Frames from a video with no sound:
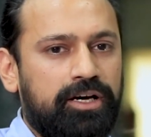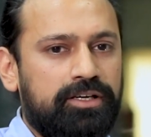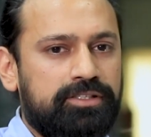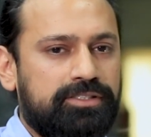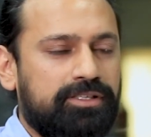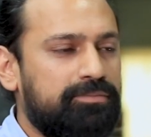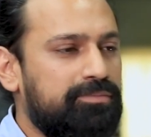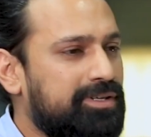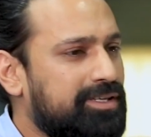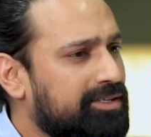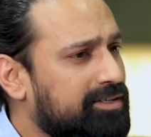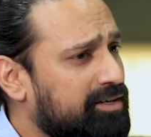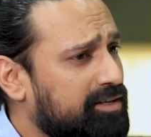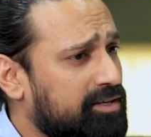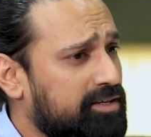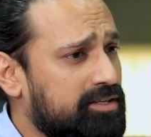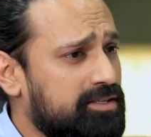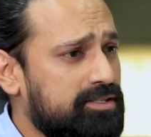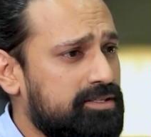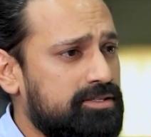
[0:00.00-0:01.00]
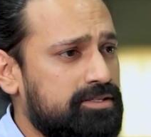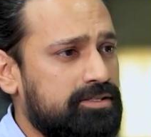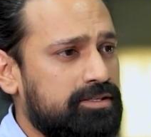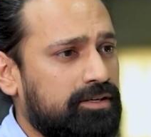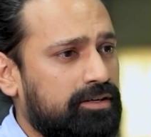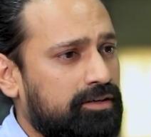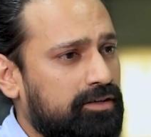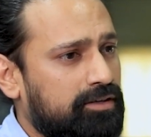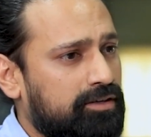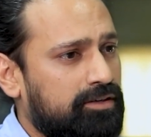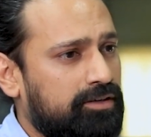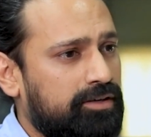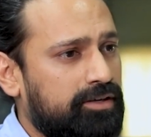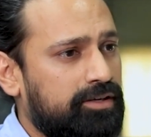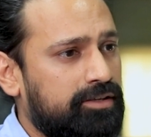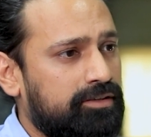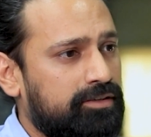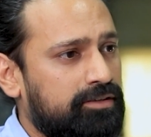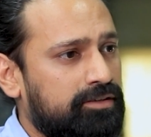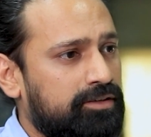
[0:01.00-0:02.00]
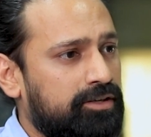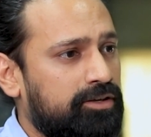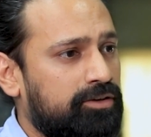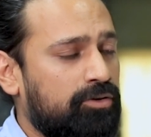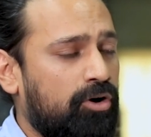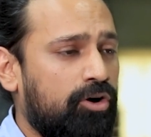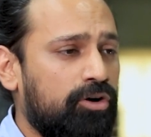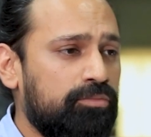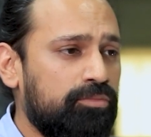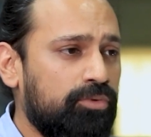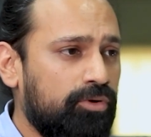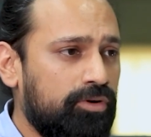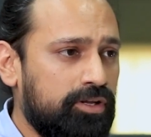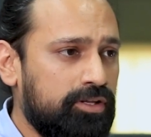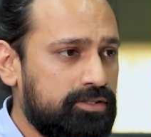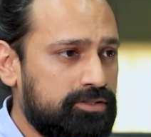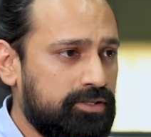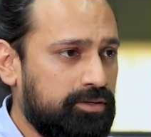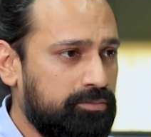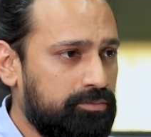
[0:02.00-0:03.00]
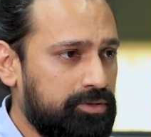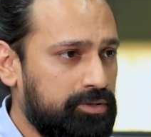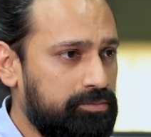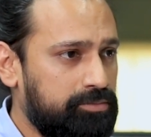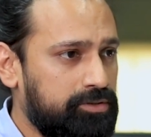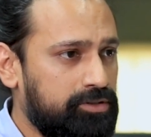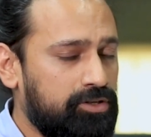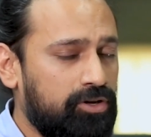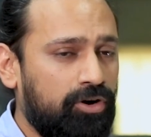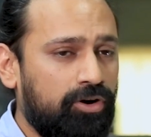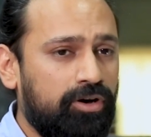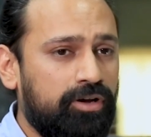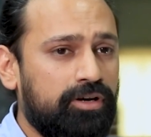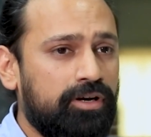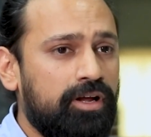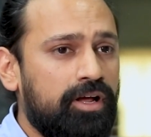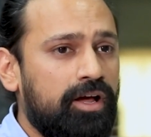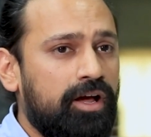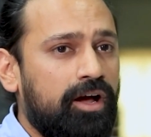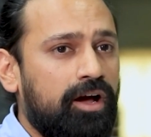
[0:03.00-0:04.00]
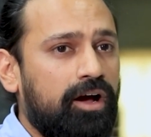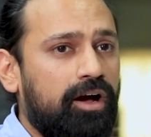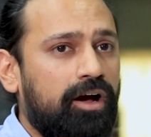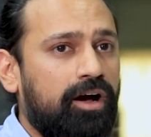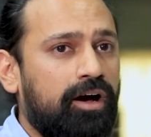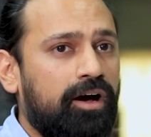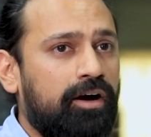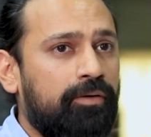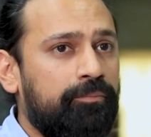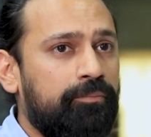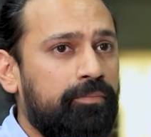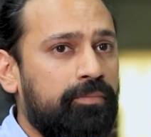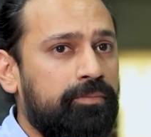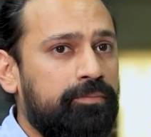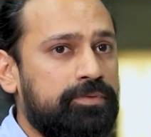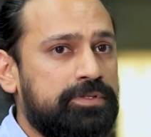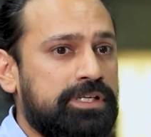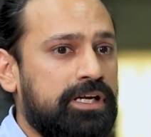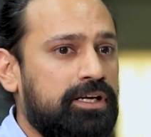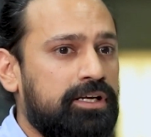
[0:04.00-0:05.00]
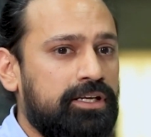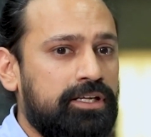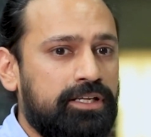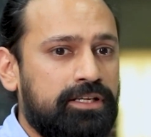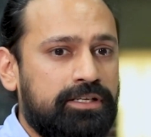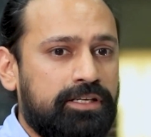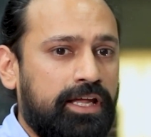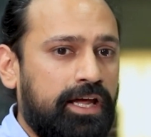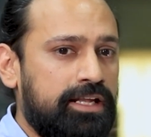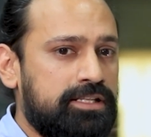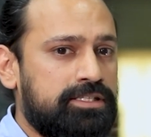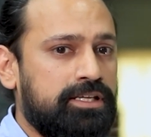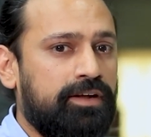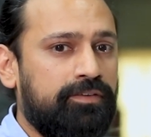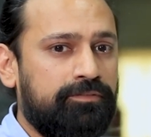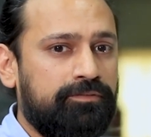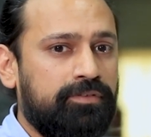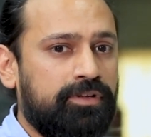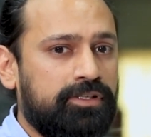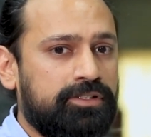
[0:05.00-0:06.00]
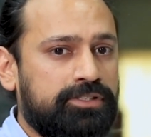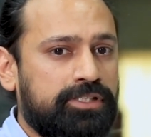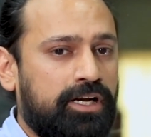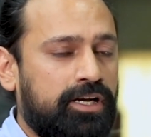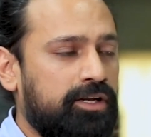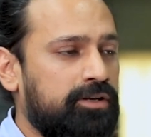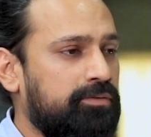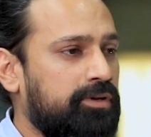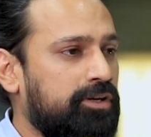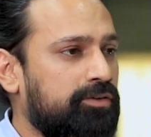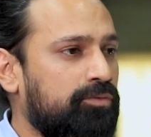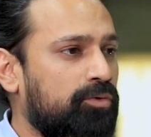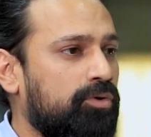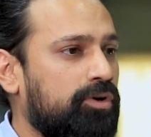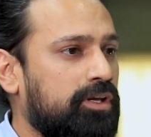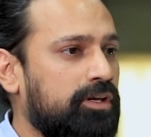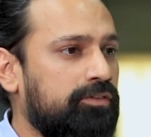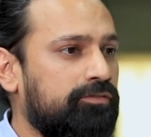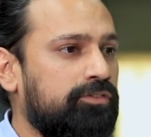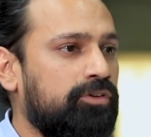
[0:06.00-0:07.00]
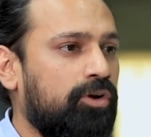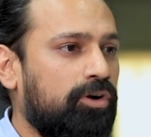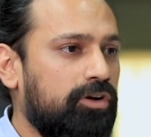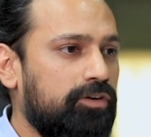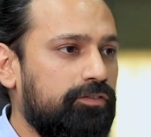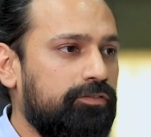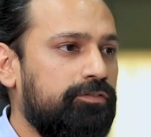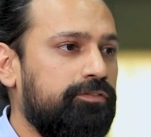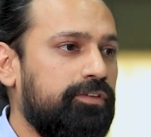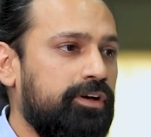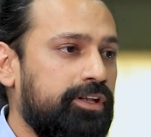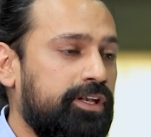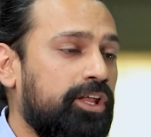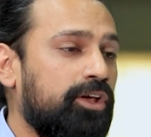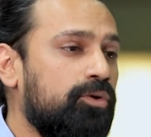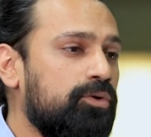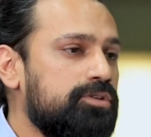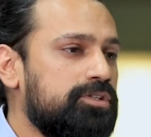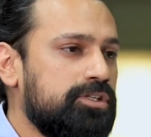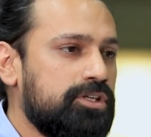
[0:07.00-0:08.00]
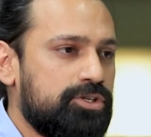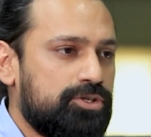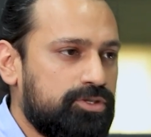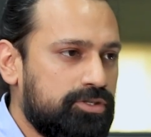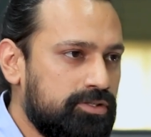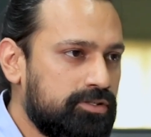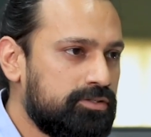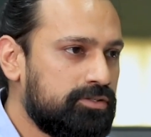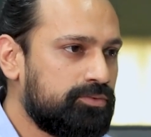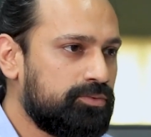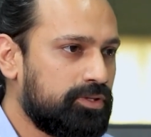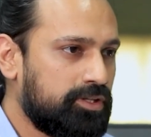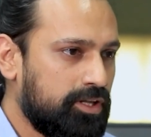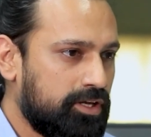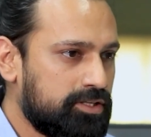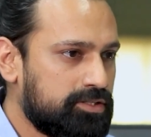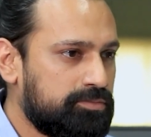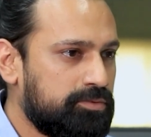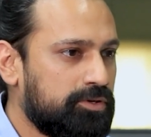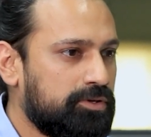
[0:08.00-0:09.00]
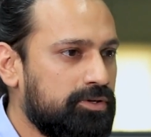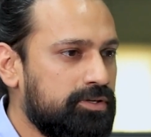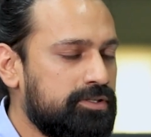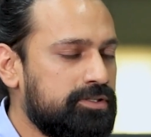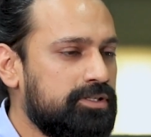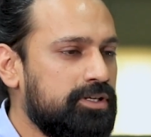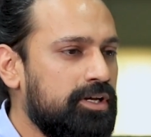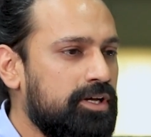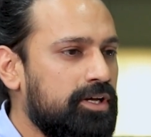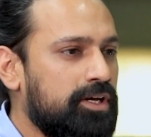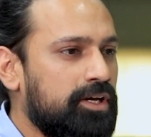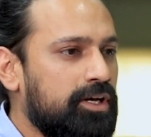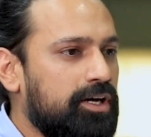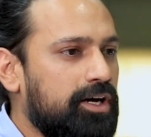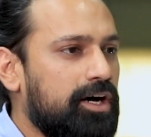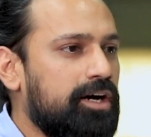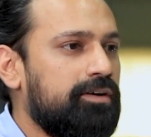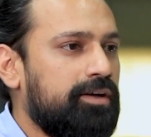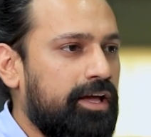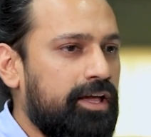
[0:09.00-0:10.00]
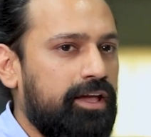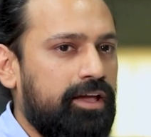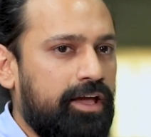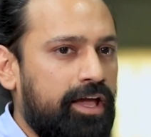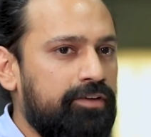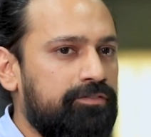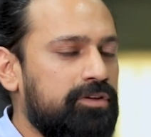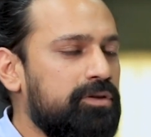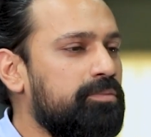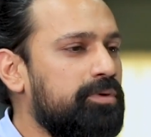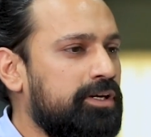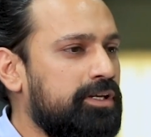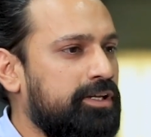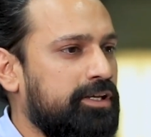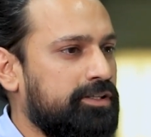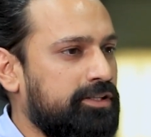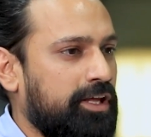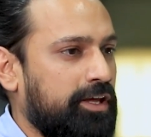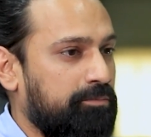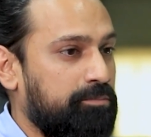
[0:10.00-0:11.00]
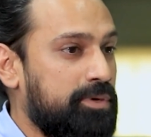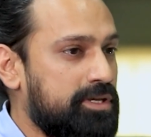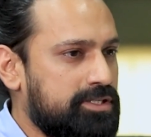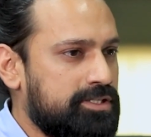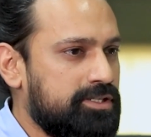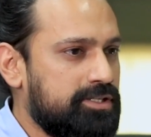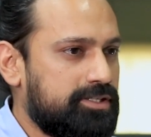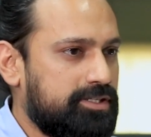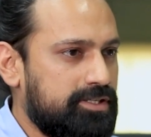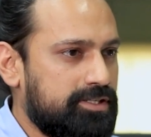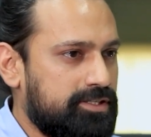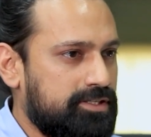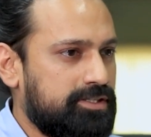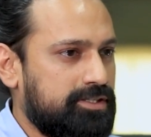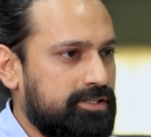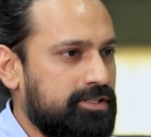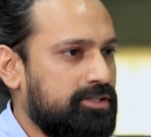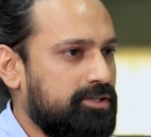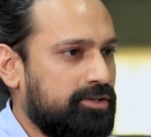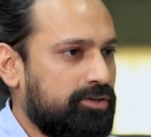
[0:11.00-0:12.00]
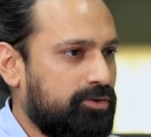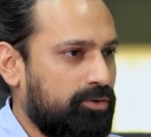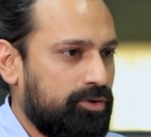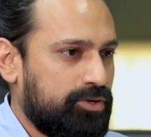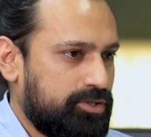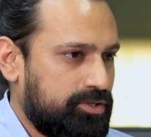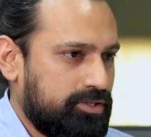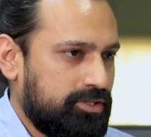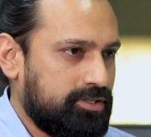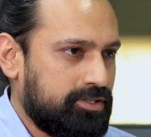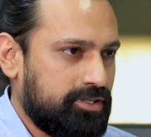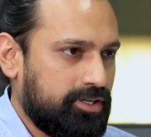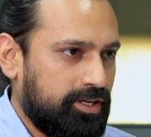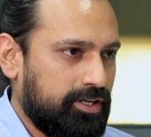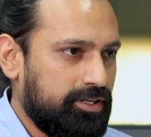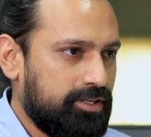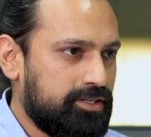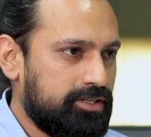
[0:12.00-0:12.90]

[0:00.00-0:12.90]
some delays in onboarding some people, or suddenly clients have started invoking a lot of negotiations with us because a business is in question, right?